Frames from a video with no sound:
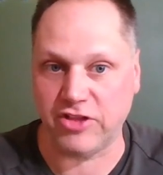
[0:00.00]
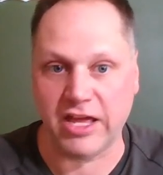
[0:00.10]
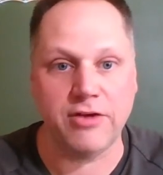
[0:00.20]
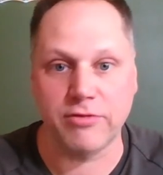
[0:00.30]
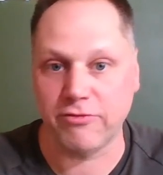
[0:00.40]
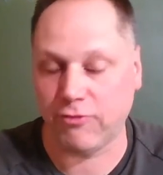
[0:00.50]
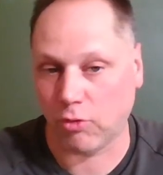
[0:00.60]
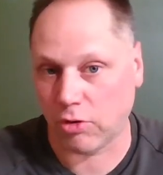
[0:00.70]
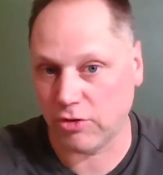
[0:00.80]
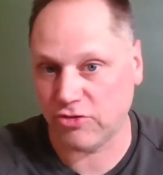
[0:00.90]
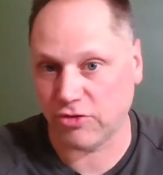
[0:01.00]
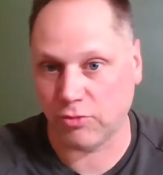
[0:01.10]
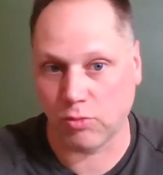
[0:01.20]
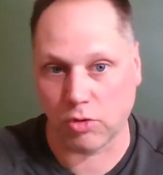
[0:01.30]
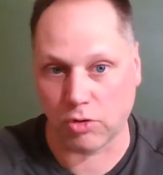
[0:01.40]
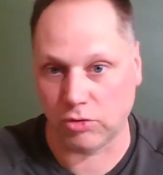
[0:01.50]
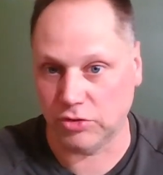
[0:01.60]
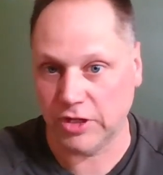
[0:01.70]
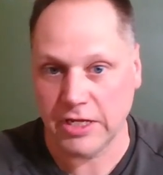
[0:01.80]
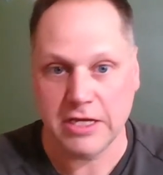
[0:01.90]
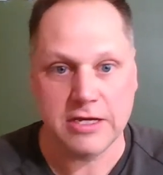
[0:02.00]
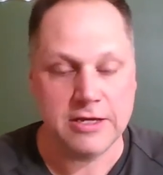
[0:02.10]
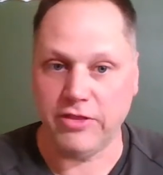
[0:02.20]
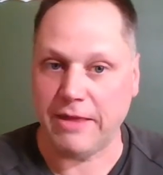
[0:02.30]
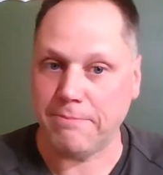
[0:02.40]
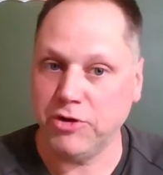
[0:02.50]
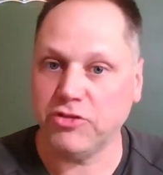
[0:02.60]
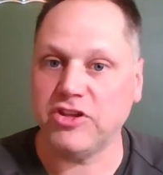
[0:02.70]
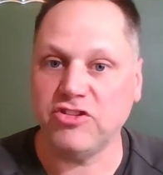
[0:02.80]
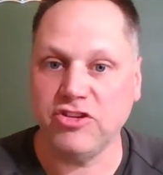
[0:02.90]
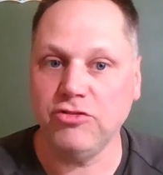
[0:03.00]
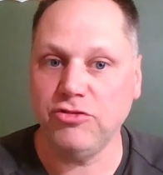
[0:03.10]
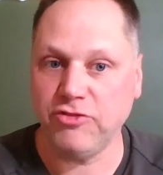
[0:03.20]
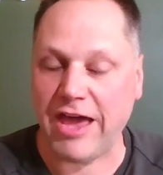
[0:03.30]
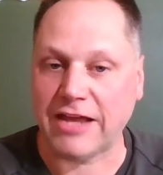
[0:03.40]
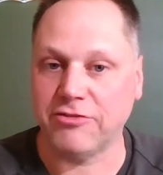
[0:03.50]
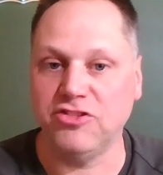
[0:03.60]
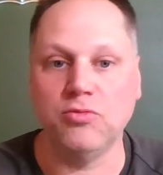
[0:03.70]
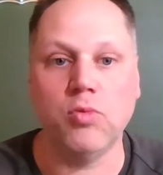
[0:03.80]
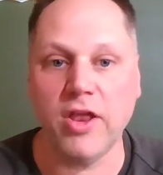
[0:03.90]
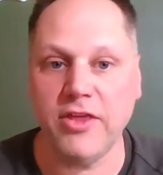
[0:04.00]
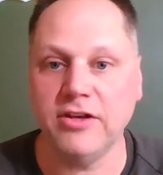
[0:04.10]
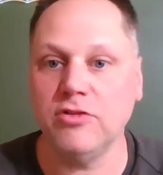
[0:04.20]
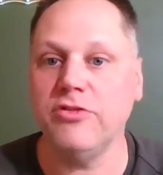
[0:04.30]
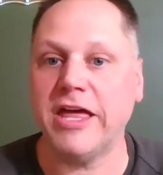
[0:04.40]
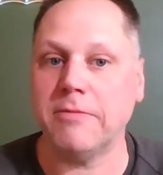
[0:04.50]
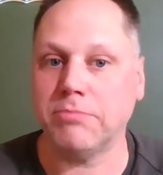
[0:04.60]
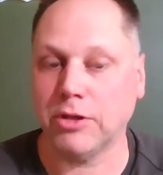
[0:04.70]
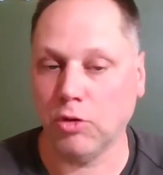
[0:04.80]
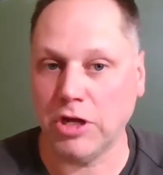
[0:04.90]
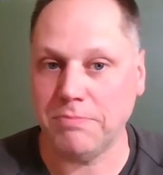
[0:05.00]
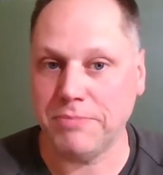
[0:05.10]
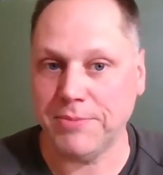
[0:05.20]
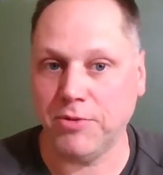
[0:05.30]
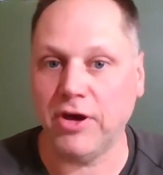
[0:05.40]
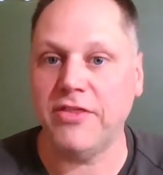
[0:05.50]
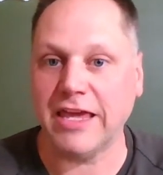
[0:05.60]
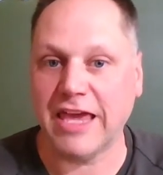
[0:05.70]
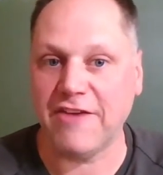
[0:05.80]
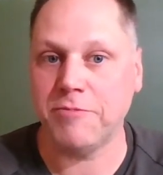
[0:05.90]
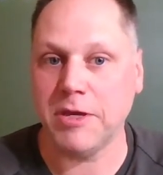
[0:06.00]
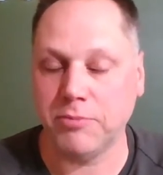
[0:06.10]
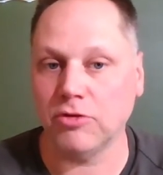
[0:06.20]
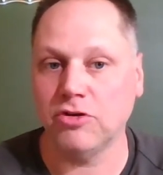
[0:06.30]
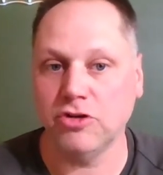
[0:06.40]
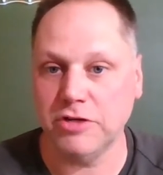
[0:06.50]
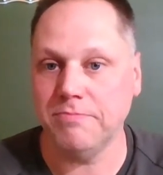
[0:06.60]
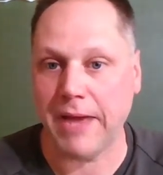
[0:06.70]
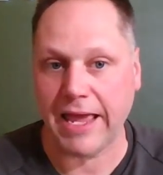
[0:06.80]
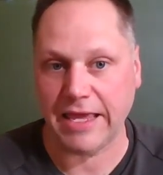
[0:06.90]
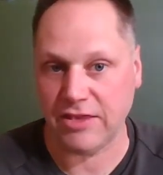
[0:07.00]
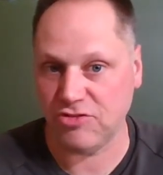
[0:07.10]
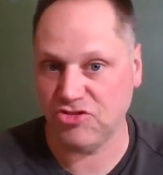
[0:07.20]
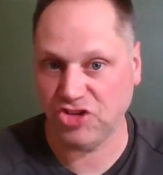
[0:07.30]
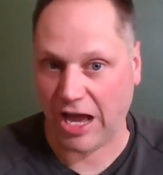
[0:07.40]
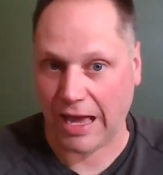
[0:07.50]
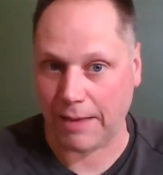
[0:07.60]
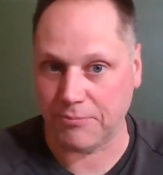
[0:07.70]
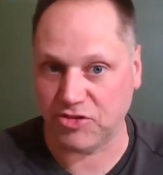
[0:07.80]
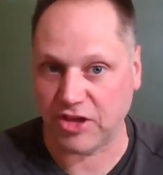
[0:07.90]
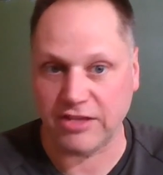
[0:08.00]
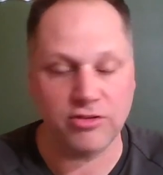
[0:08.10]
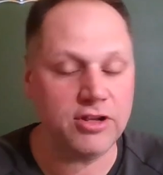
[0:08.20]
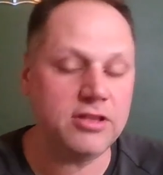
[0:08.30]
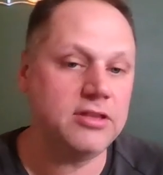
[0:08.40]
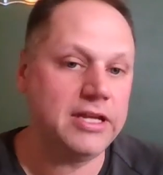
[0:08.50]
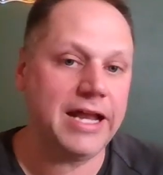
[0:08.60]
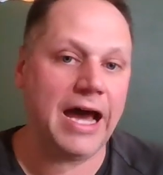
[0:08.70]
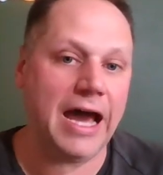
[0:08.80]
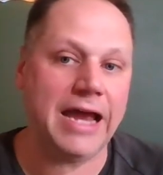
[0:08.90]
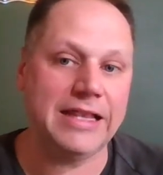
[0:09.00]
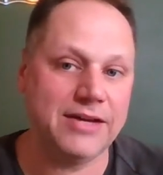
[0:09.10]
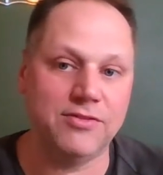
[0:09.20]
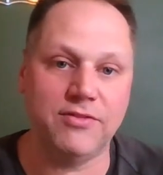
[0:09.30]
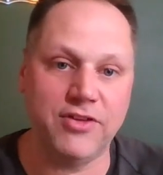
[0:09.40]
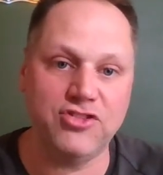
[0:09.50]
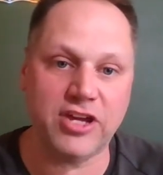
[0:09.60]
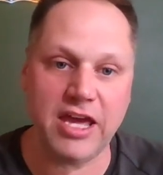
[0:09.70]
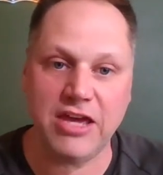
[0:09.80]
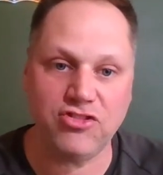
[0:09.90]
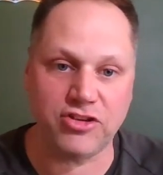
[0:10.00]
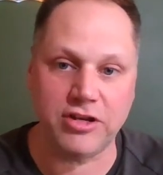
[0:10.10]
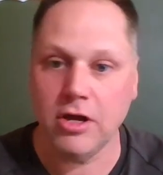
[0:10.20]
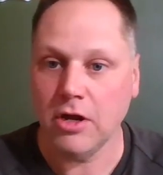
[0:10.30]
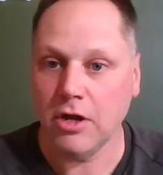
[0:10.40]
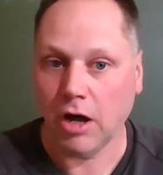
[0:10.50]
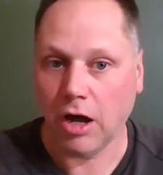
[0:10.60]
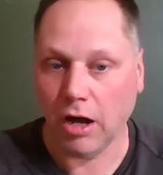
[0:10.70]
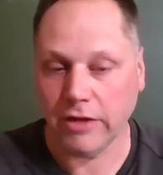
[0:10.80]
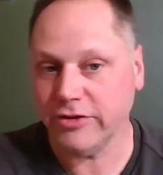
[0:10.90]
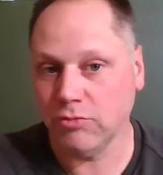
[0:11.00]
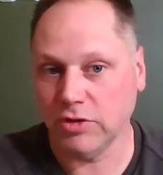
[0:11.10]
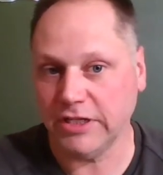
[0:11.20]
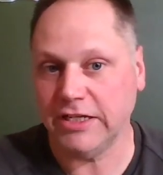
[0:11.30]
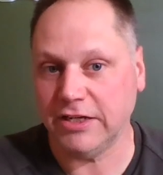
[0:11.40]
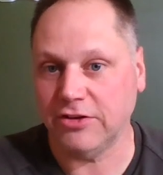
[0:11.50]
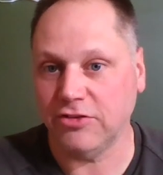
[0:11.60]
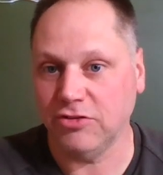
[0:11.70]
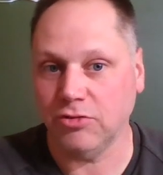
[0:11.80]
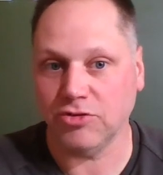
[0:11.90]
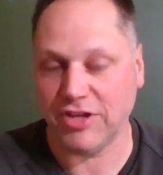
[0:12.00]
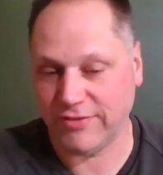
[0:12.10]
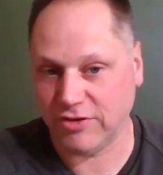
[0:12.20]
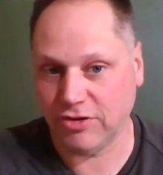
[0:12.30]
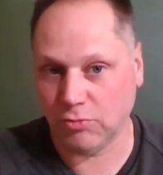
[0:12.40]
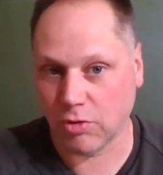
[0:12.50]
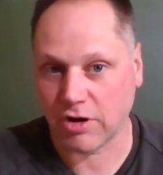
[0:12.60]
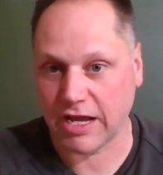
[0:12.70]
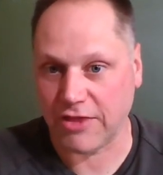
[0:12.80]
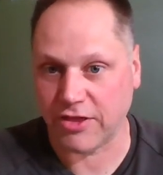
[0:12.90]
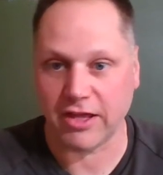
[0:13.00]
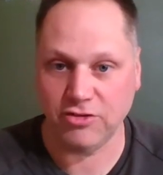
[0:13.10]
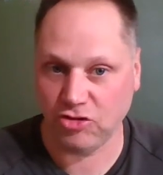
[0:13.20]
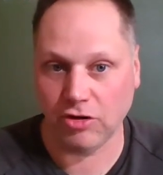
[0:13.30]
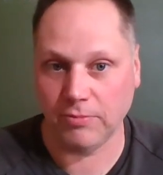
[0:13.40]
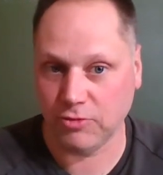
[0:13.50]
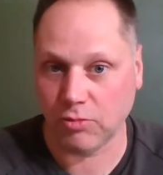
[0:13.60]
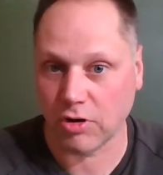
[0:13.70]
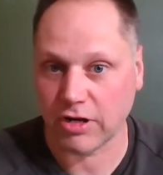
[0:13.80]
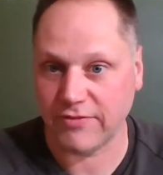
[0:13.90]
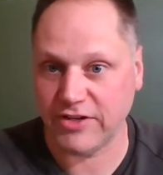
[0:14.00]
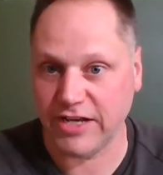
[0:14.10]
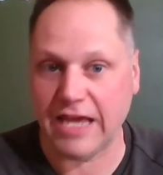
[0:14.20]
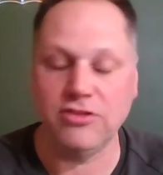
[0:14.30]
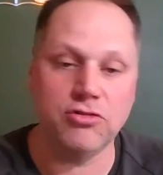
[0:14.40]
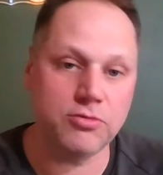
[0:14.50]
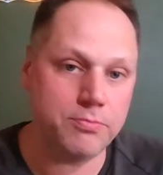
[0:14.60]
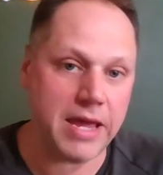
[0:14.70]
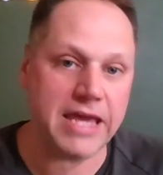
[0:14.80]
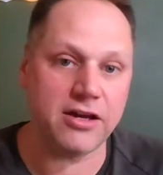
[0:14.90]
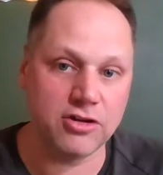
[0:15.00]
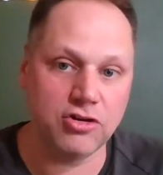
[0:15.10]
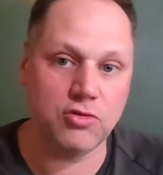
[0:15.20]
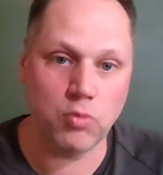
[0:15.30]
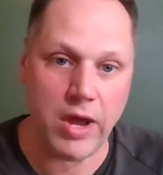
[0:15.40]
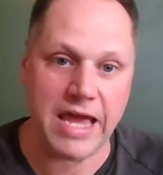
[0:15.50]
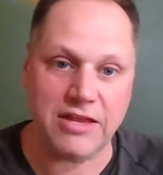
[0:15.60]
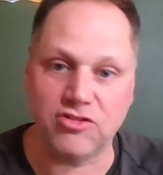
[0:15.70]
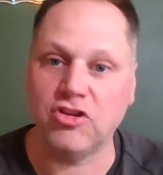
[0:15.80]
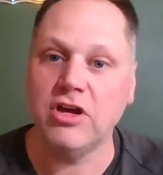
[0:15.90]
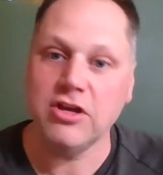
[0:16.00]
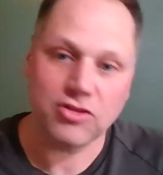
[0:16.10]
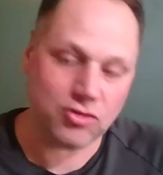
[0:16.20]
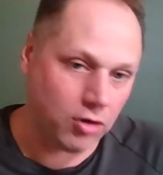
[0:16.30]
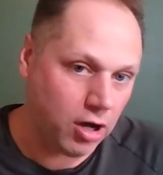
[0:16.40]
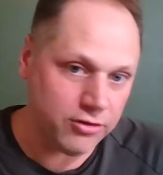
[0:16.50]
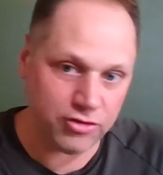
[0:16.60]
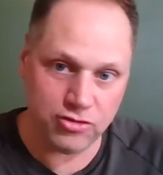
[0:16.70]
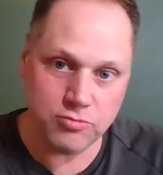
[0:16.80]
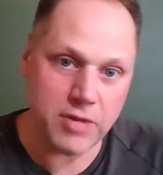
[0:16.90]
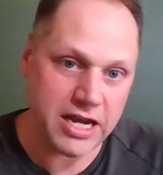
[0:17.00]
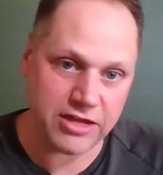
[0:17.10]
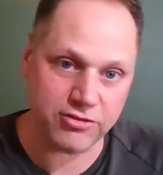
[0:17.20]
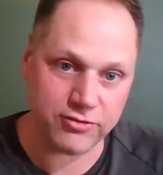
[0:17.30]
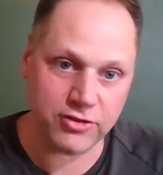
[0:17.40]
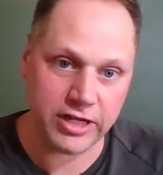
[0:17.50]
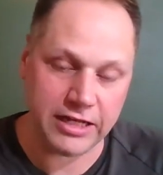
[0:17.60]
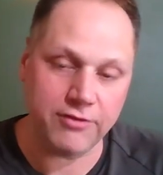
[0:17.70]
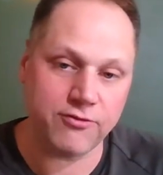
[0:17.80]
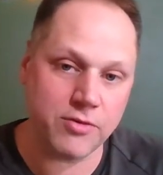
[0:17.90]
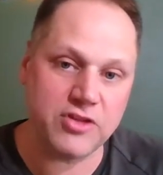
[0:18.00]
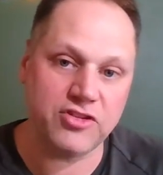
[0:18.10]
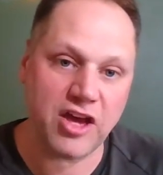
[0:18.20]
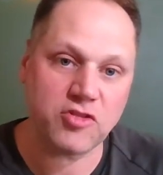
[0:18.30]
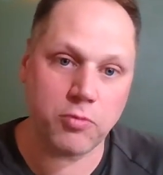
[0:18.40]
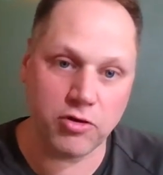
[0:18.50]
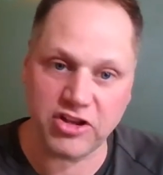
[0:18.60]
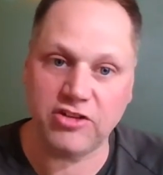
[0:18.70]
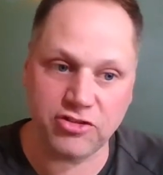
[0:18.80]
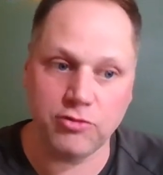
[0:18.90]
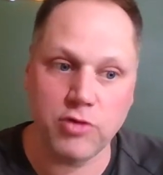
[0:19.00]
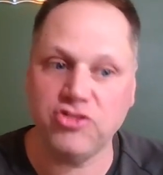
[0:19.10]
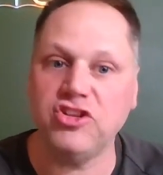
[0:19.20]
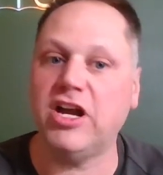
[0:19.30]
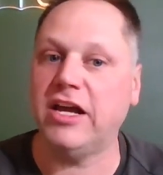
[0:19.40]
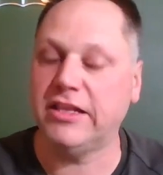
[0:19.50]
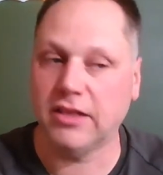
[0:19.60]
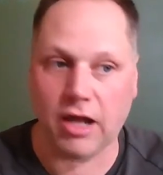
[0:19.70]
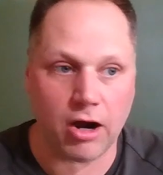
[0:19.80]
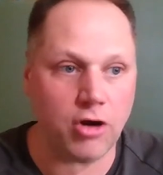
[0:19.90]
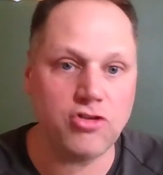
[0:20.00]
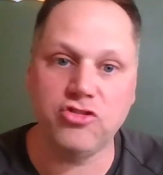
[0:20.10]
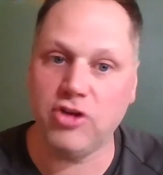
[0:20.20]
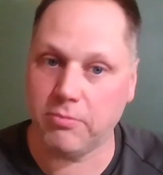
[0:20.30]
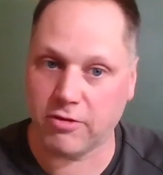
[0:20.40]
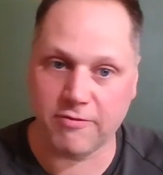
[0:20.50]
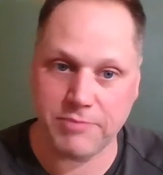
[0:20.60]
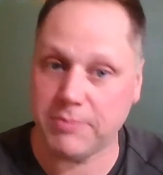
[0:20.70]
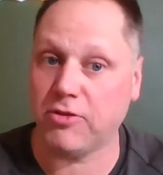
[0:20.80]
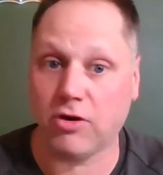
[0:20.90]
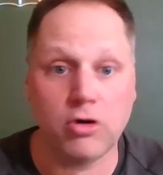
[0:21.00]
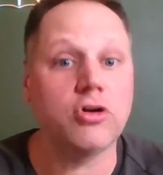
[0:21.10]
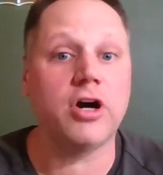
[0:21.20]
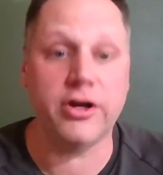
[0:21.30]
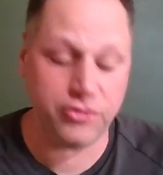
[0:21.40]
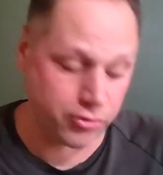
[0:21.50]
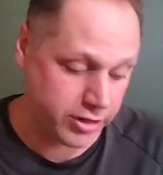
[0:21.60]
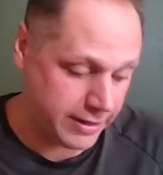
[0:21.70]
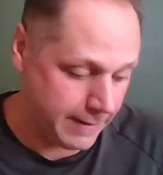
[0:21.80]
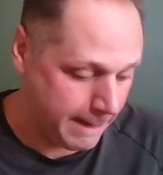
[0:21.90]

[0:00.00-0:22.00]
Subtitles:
the Henry Fords of the world. They built these huge factories, and what did they do? They employed people and they gave people good paying jobs. And you didn't need a high level of education. All you really needed to do was have a good work ethic and show up to work every day, and you could make a good wage. So all this new money is flooding in from these exports, and it's enriching a large number of people, the whole country.